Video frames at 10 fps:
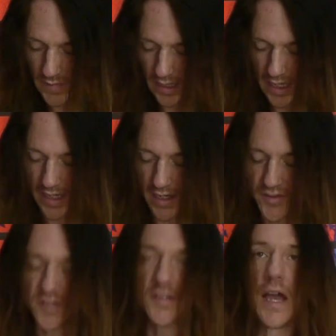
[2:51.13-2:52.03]
and then it
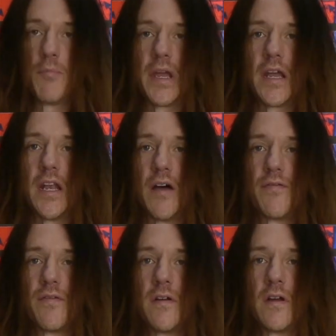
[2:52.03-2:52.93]
just got big
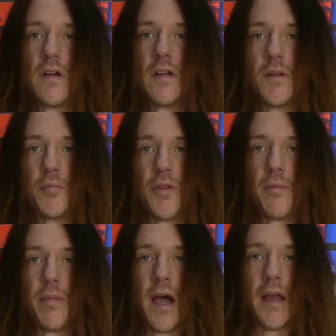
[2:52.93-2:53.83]
enough to put the
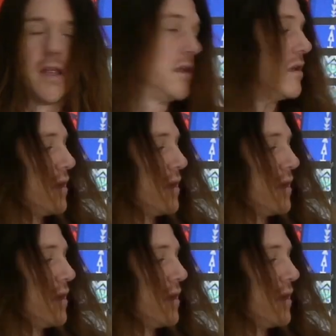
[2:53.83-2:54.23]
pot in.